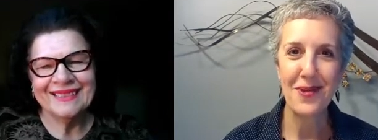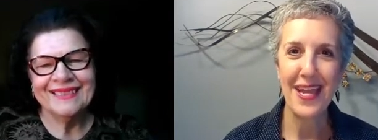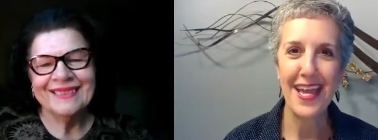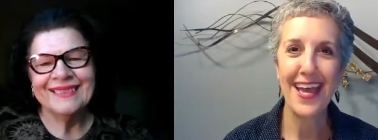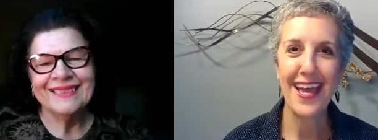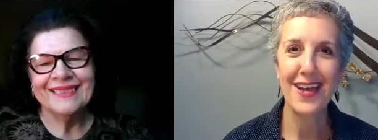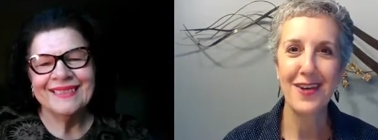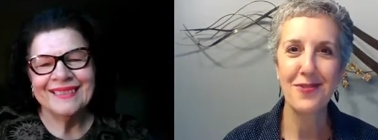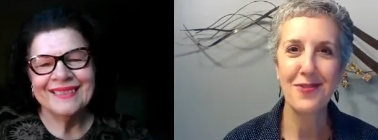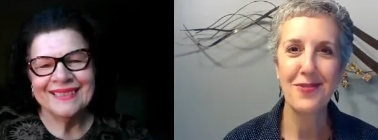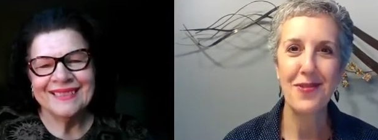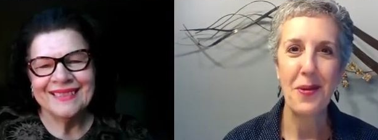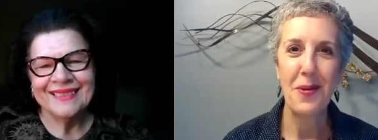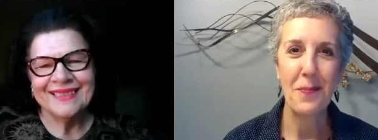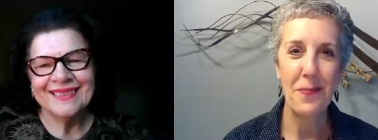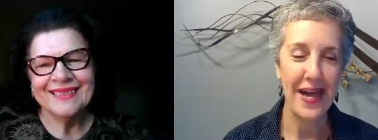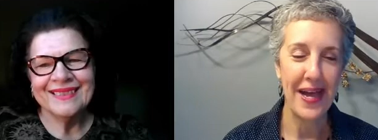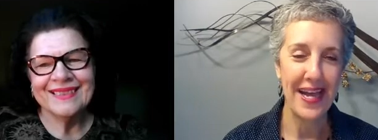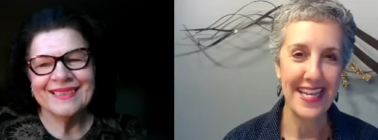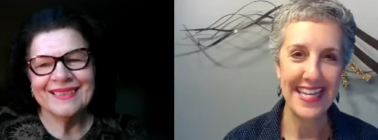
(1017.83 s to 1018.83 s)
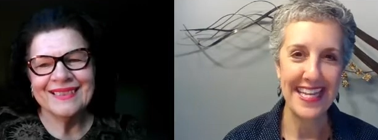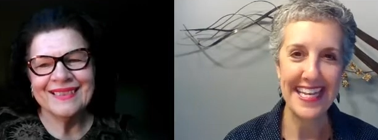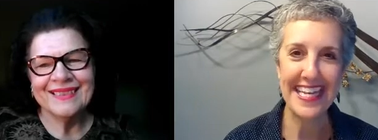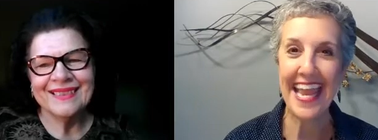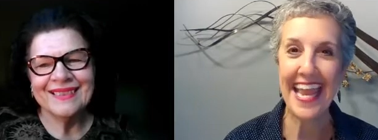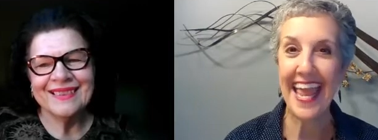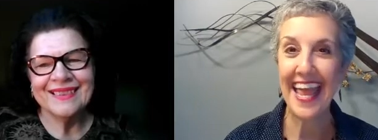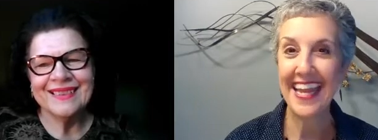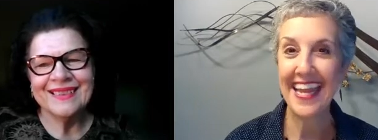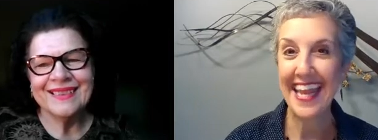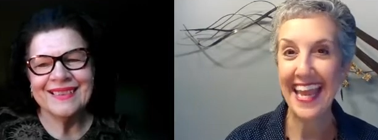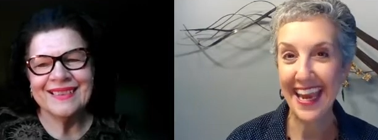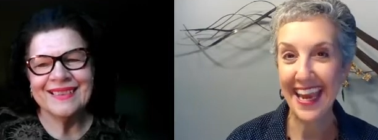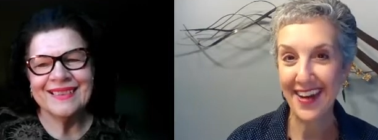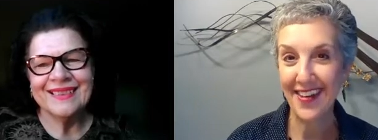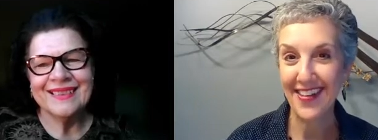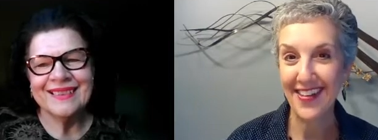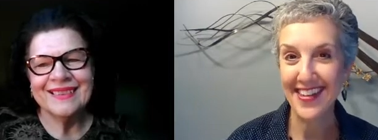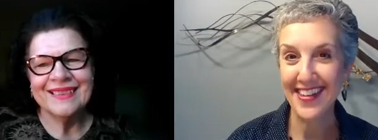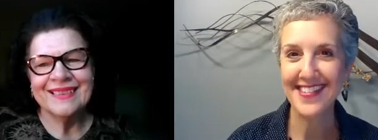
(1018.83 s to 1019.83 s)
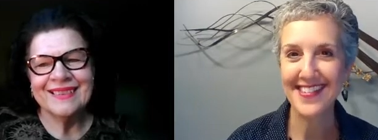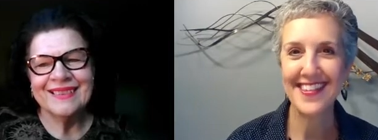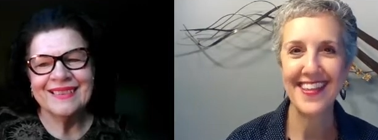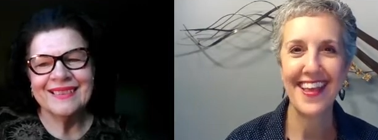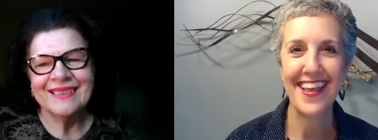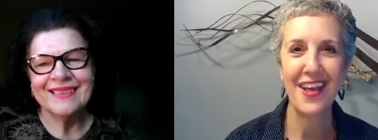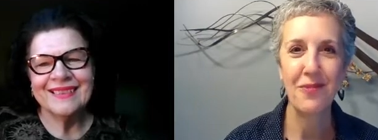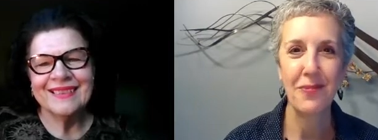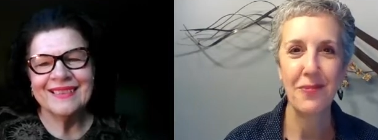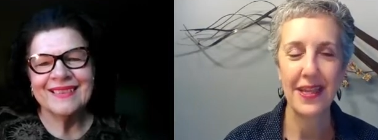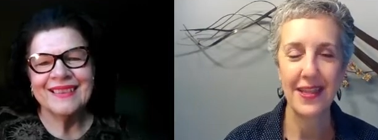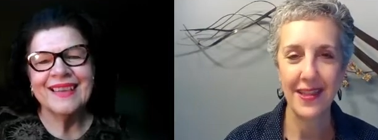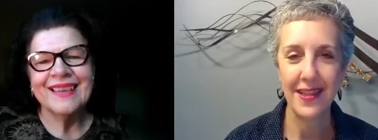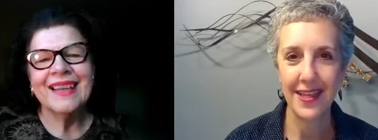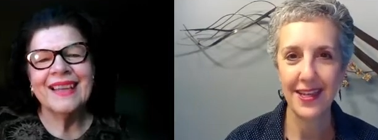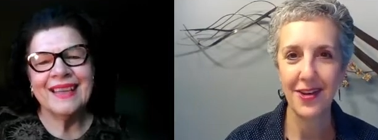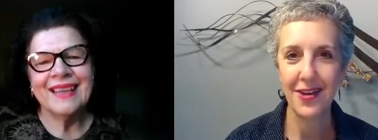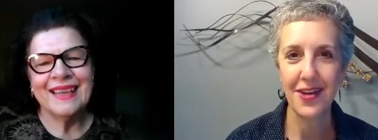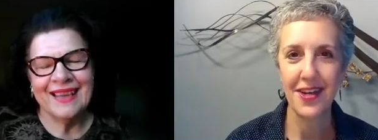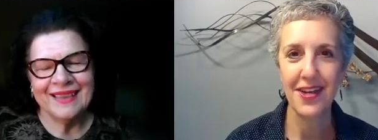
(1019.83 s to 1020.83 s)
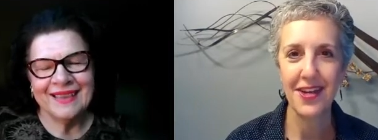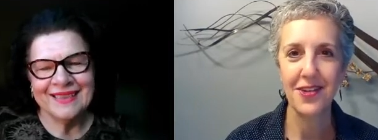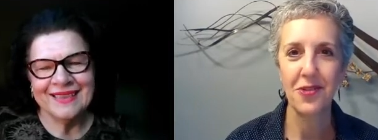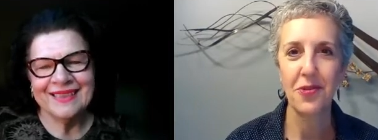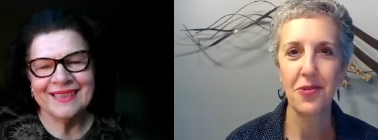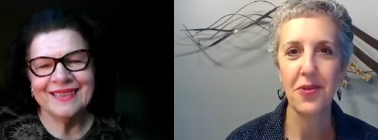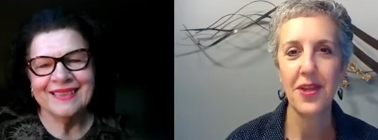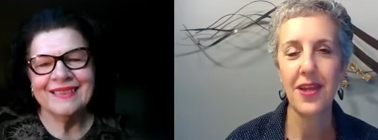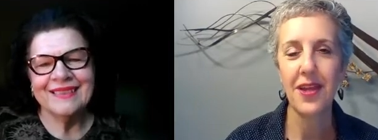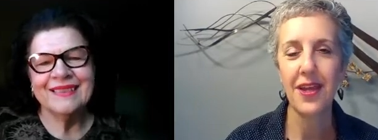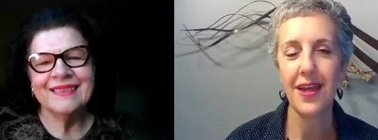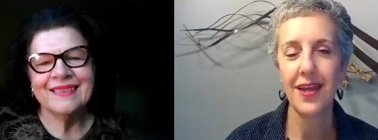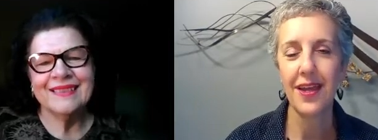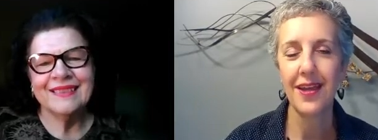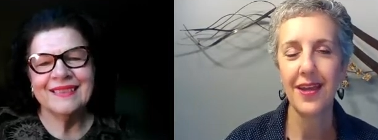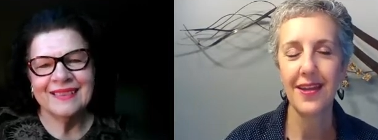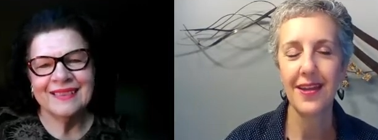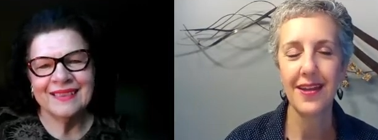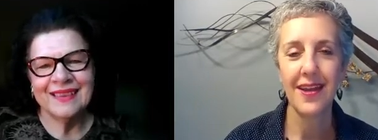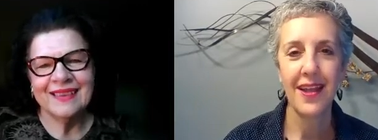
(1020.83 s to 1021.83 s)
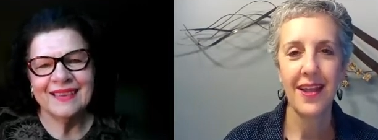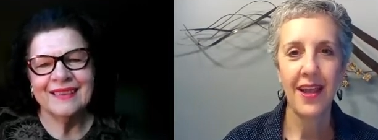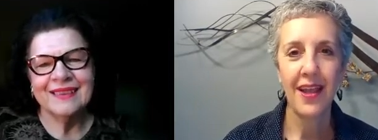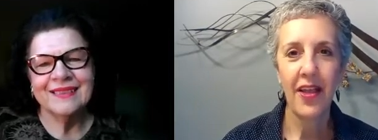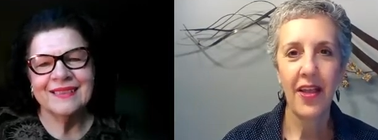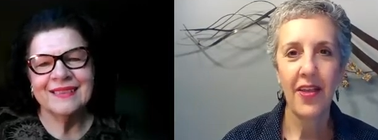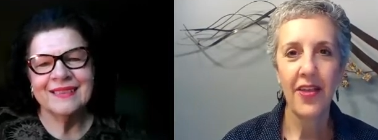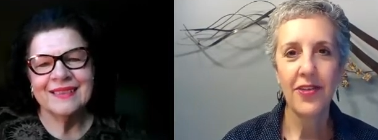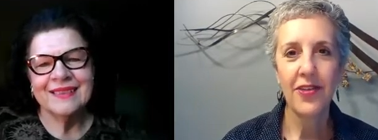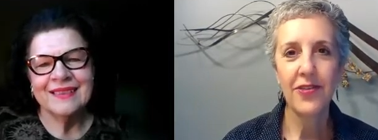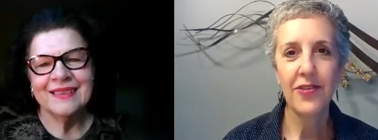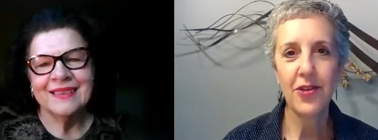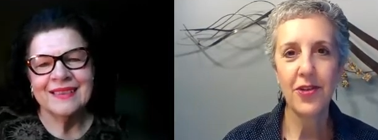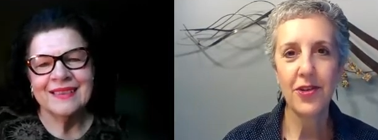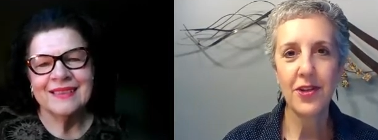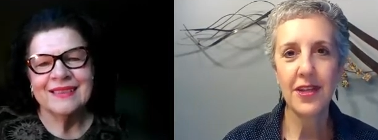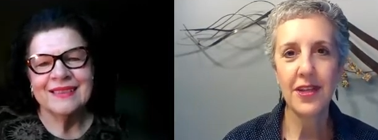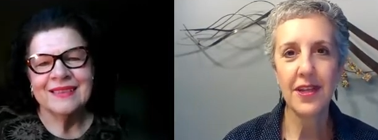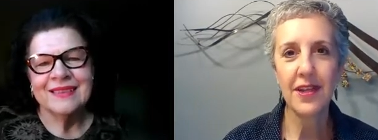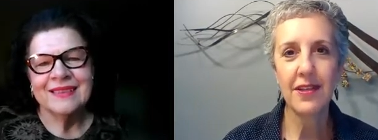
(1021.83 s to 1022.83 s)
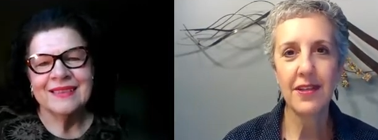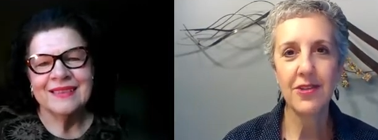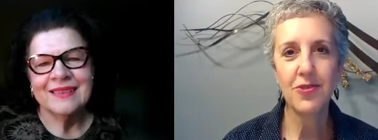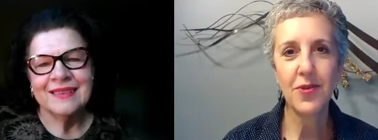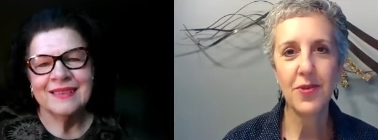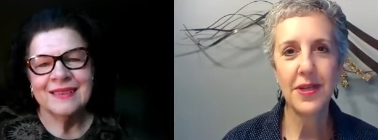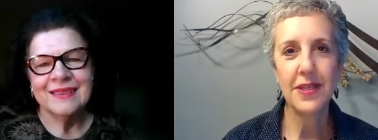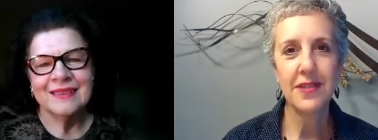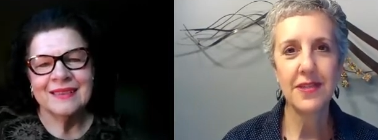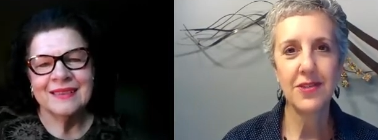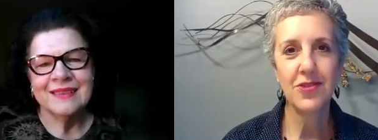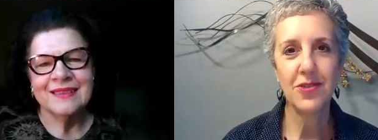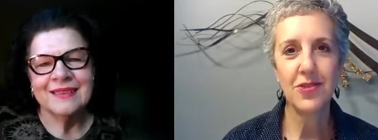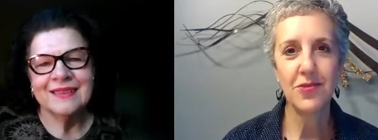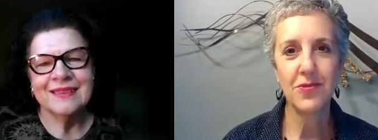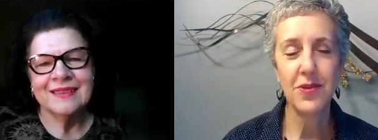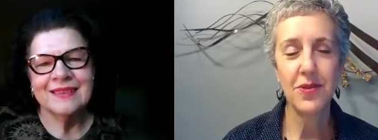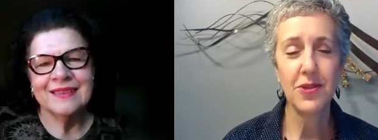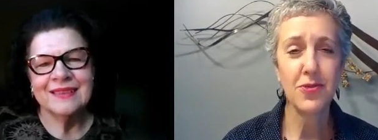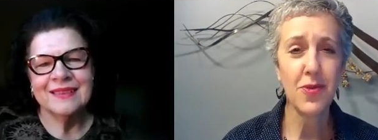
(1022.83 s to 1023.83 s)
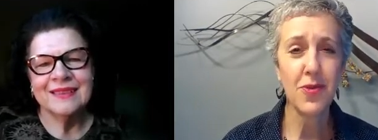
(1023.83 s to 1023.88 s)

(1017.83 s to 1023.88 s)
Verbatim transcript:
Speaker 1: we have Biden and Harris helping lead our yes. country. And certainly the transition from the